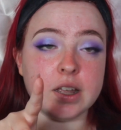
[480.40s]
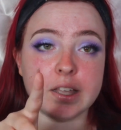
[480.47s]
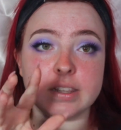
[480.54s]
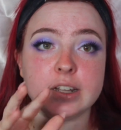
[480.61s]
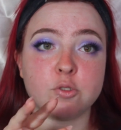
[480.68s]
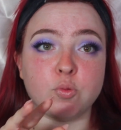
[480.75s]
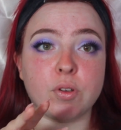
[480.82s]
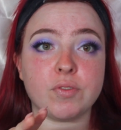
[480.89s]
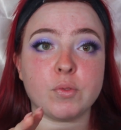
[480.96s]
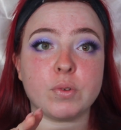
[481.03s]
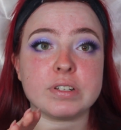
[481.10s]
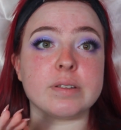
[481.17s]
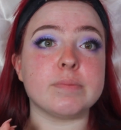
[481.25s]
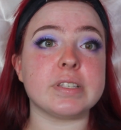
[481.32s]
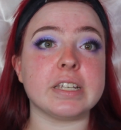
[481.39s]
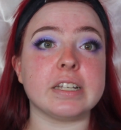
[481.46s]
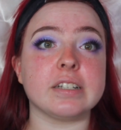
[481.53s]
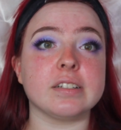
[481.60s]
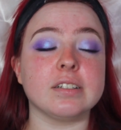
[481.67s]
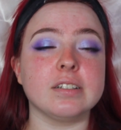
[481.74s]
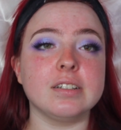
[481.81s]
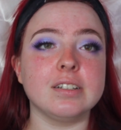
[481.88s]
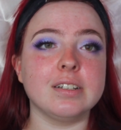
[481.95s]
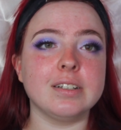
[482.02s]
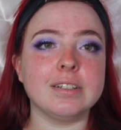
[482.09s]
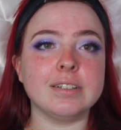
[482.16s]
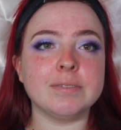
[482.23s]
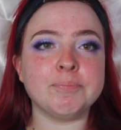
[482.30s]
That's one of the ones I'm seeing.
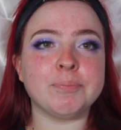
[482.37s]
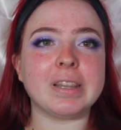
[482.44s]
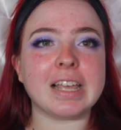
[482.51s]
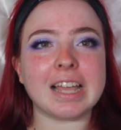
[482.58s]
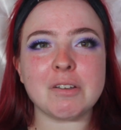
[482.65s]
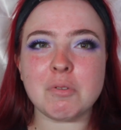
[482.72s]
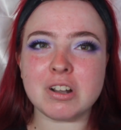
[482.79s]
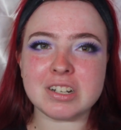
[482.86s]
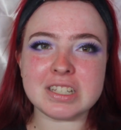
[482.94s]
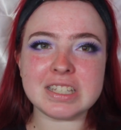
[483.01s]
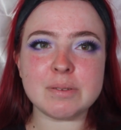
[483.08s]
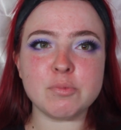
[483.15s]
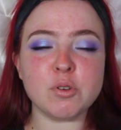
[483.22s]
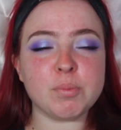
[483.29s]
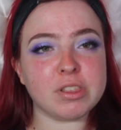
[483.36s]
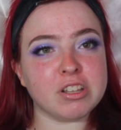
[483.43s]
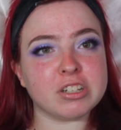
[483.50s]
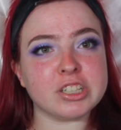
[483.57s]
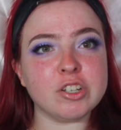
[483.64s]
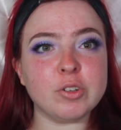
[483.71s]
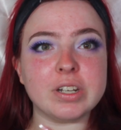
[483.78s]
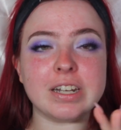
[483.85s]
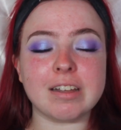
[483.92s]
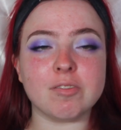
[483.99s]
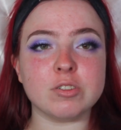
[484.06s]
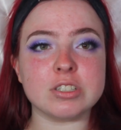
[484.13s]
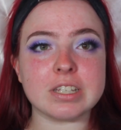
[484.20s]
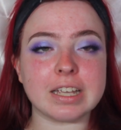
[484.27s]
Like, I wanted to see Boop. It looked cute, and
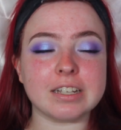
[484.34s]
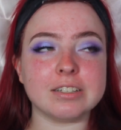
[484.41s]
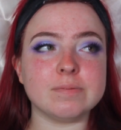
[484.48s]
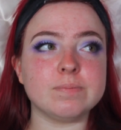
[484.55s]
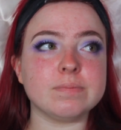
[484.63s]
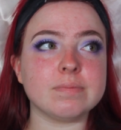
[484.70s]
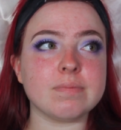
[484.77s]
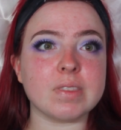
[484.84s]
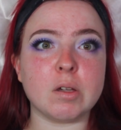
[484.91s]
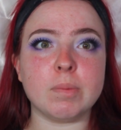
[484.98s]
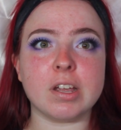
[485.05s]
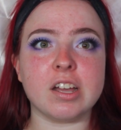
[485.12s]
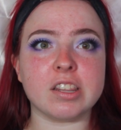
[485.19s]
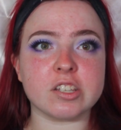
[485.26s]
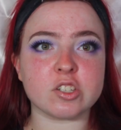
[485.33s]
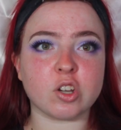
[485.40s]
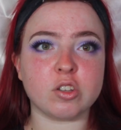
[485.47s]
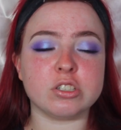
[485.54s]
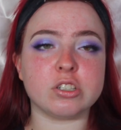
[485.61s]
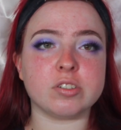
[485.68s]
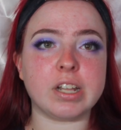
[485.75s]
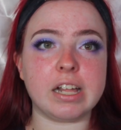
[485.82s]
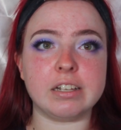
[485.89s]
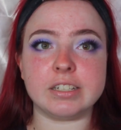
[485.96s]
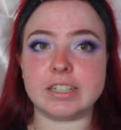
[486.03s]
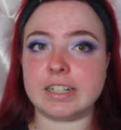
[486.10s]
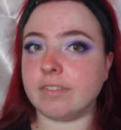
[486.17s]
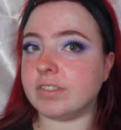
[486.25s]
everyone's like, oh my god, this girl is so
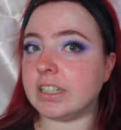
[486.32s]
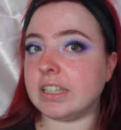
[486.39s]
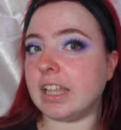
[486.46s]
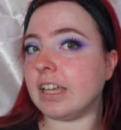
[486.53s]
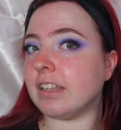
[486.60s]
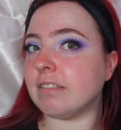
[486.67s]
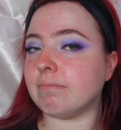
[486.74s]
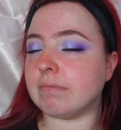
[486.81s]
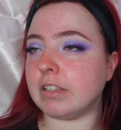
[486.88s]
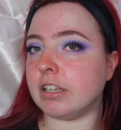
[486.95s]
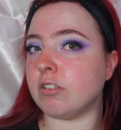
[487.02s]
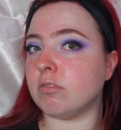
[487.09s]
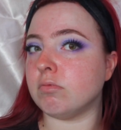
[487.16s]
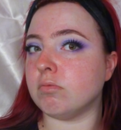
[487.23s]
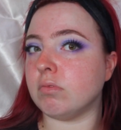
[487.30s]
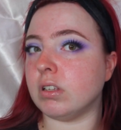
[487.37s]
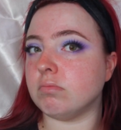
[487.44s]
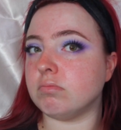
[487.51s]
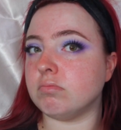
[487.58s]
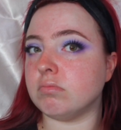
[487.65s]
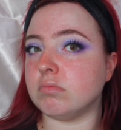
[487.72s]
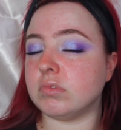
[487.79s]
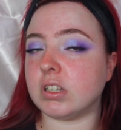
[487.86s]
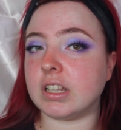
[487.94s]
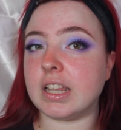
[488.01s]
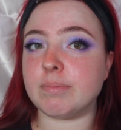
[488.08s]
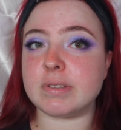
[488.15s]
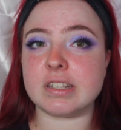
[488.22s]
talented. And I've seen like little
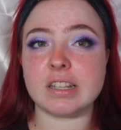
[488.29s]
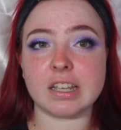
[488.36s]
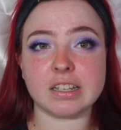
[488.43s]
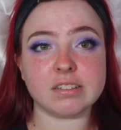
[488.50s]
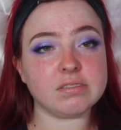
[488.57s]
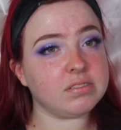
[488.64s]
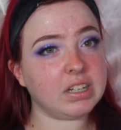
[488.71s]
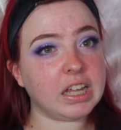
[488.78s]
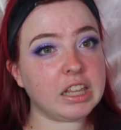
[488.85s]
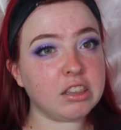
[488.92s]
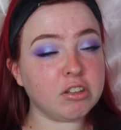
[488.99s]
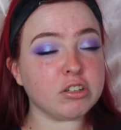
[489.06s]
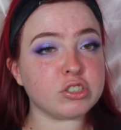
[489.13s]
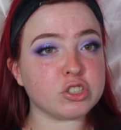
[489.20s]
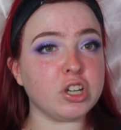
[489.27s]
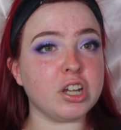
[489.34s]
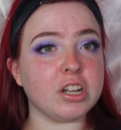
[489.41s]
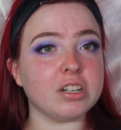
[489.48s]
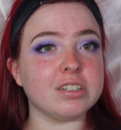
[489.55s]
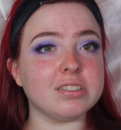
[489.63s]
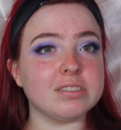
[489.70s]
clips, and like, it looks good.